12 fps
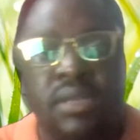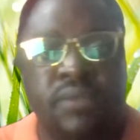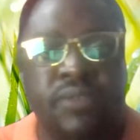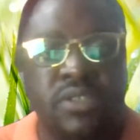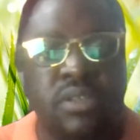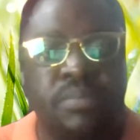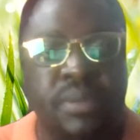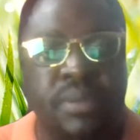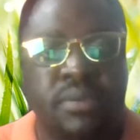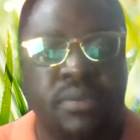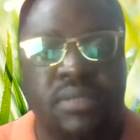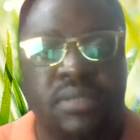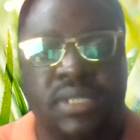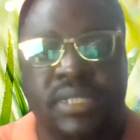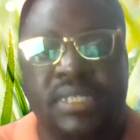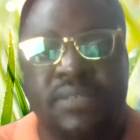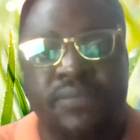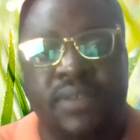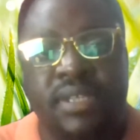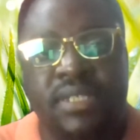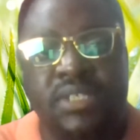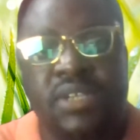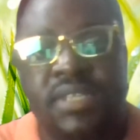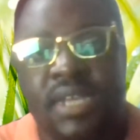For some people, it's different.
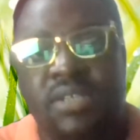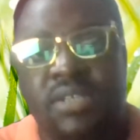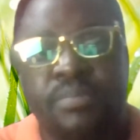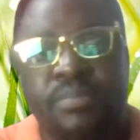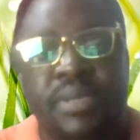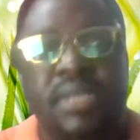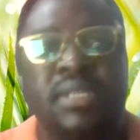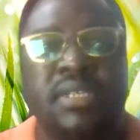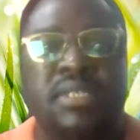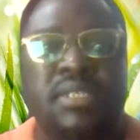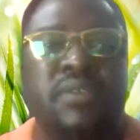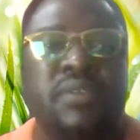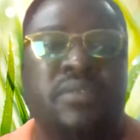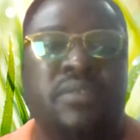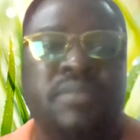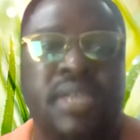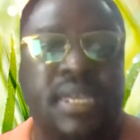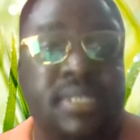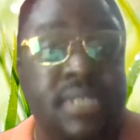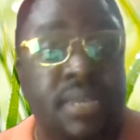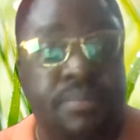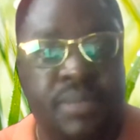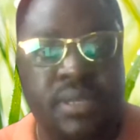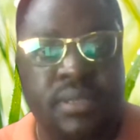The transaction PIN is different from the
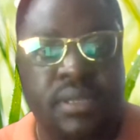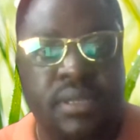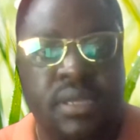ATM PIN.